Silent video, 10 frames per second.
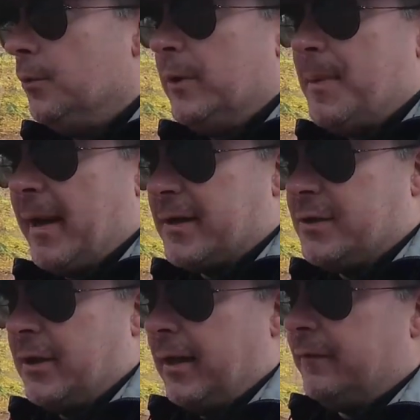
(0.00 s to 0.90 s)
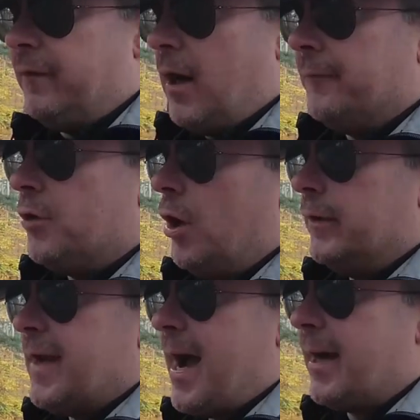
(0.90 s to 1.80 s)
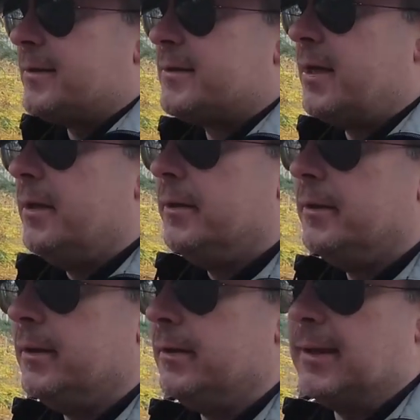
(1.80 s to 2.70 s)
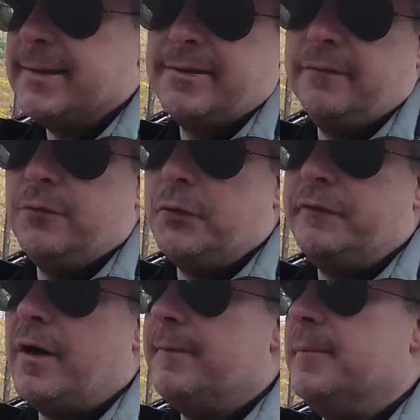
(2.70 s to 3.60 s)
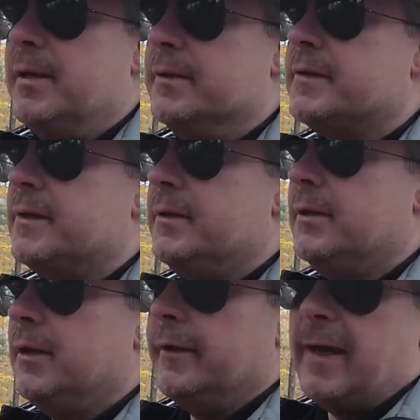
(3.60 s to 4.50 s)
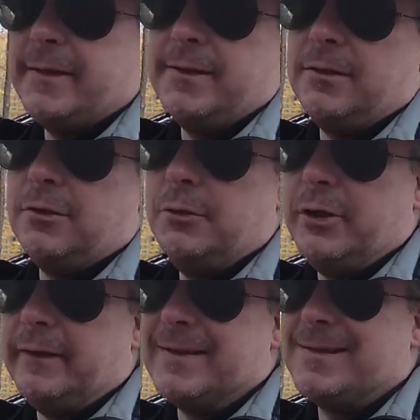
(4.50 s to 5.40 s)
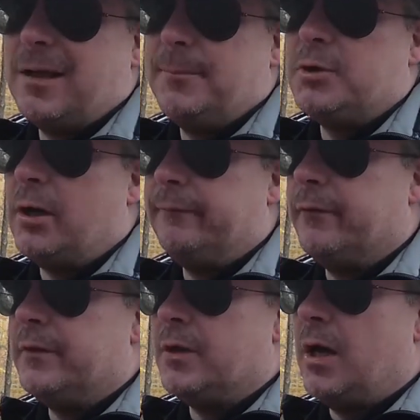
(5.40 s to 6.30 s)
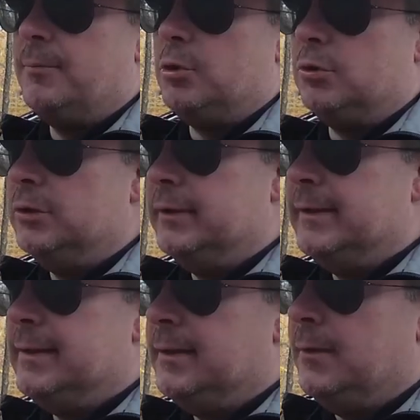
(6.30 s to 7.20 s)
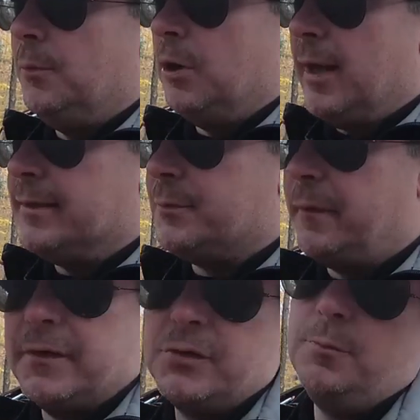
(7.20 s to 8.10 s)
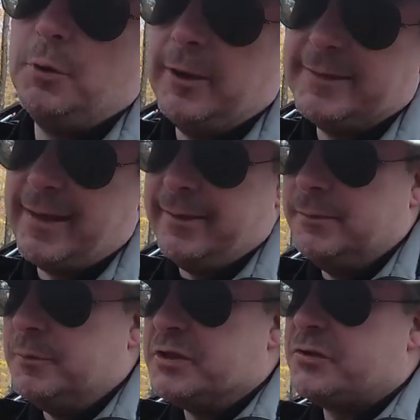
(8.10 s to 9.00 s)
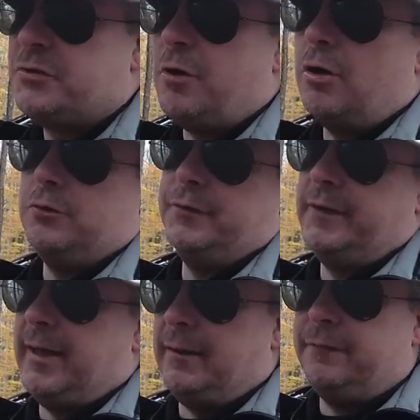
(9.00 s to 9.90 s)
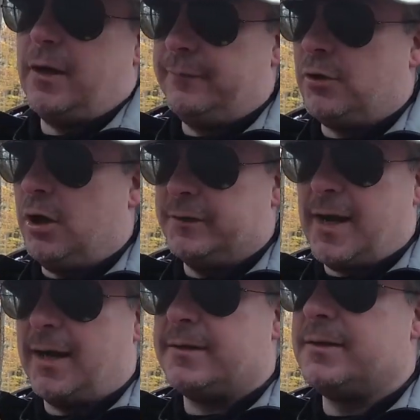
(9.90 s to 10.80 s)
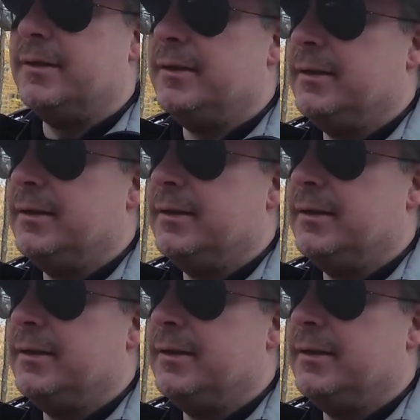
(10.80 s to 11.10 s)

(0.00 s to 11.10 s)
we managed to get five contacts in less than forty-five minutes. That's including the setup time for the dipole. Whereas with the super antenna, we struggled to get five contacts